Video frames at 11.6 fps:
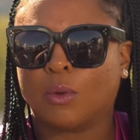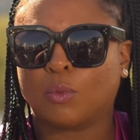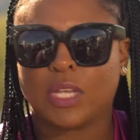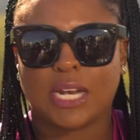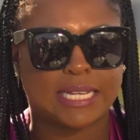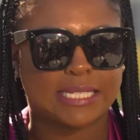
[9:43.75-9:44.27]

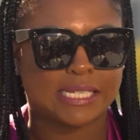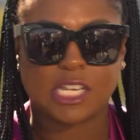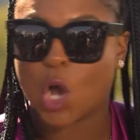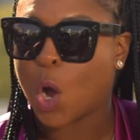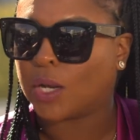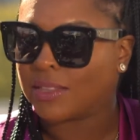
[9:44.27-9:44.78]
did I see
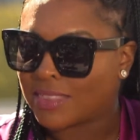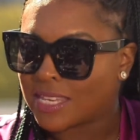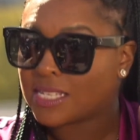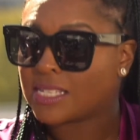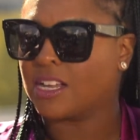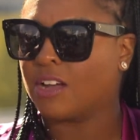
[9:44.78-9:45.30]
all of
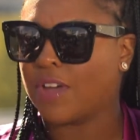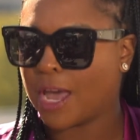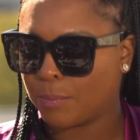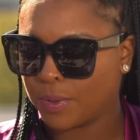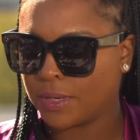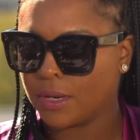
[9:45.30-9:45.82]
this stuff
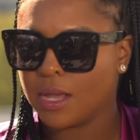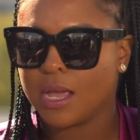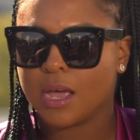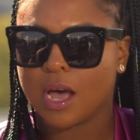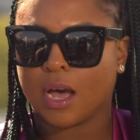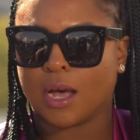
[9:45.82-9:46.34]
happen,
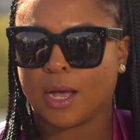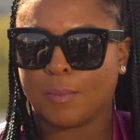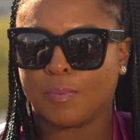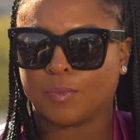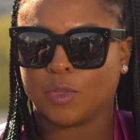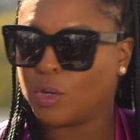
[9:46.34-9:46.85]

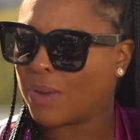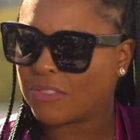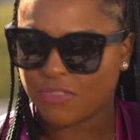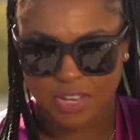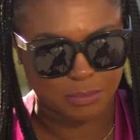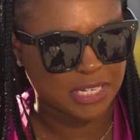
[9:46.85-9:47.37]
my
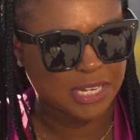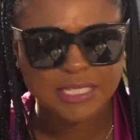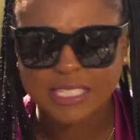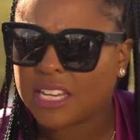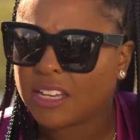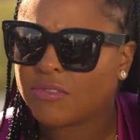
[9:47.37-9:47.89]
family got
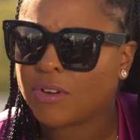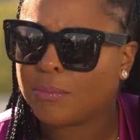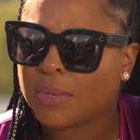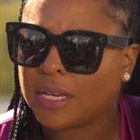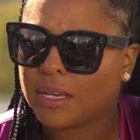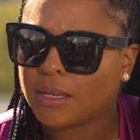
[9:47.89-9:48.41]
taken
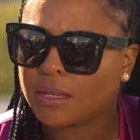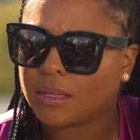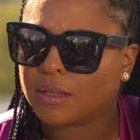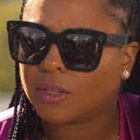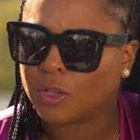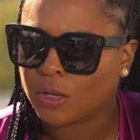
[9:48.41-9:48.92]
from me.
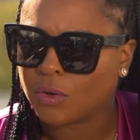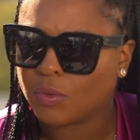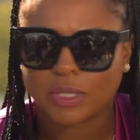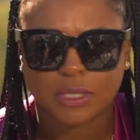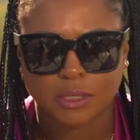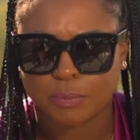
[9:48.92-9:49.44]

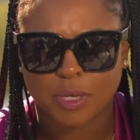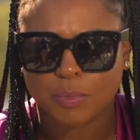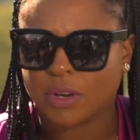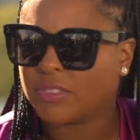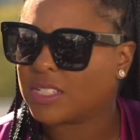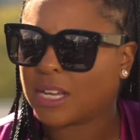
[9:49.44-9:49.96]
Did
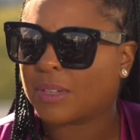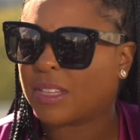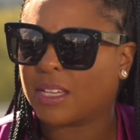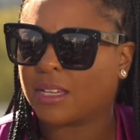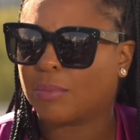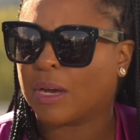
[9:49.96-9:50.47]
people ever stop to
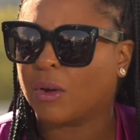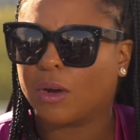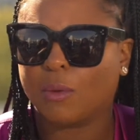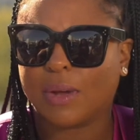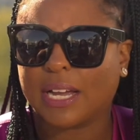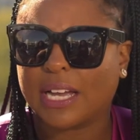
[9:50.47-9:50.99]
think about,
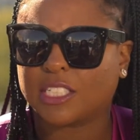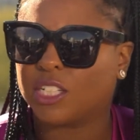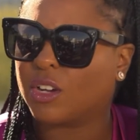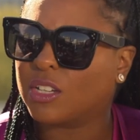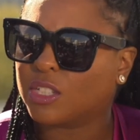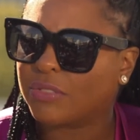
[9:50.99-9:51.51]
oh my gosh, she
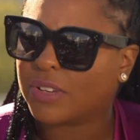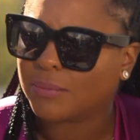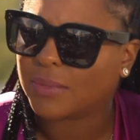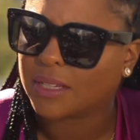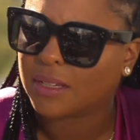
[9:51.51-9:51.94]
lost her family?